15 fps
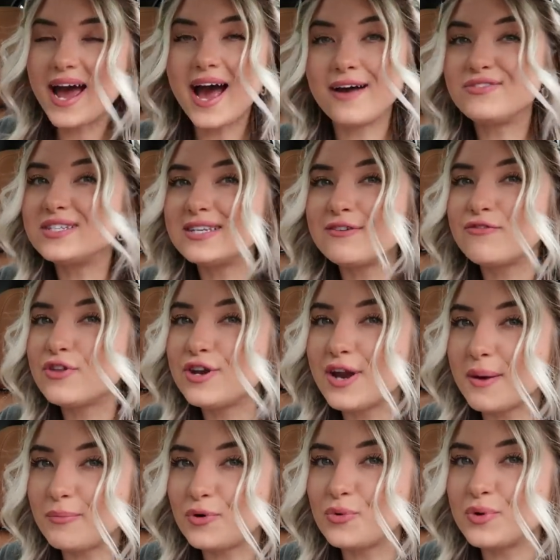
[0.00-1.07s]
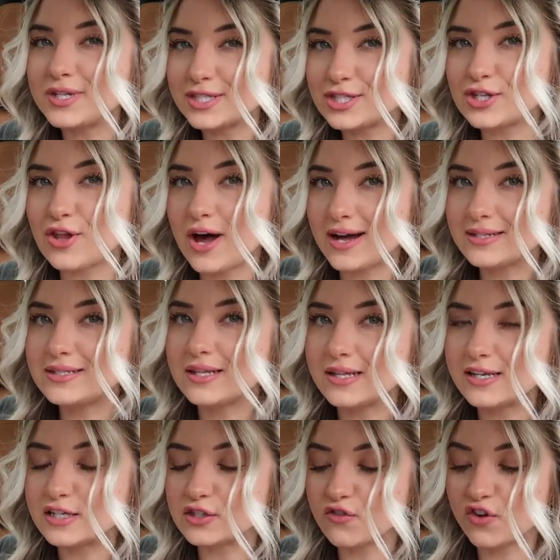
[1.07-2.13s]
have to give the number one slot to
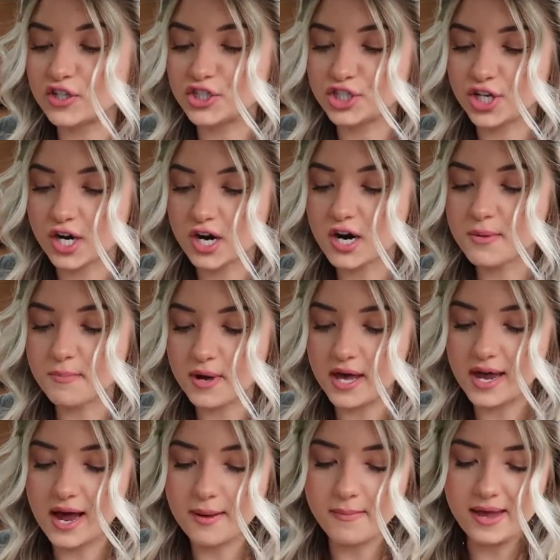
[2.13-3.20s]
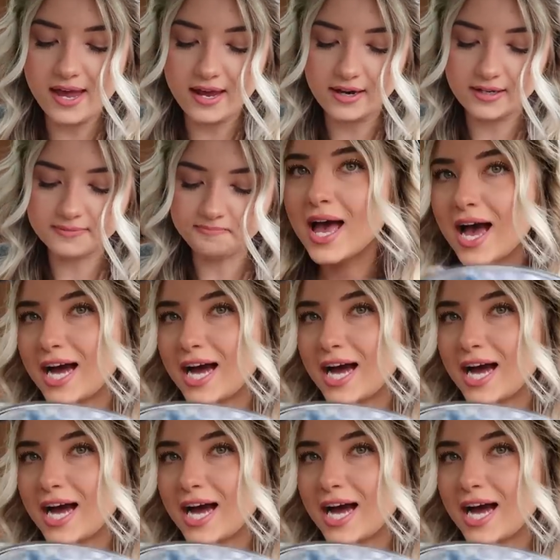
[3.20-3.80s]
these for sure, but I mean,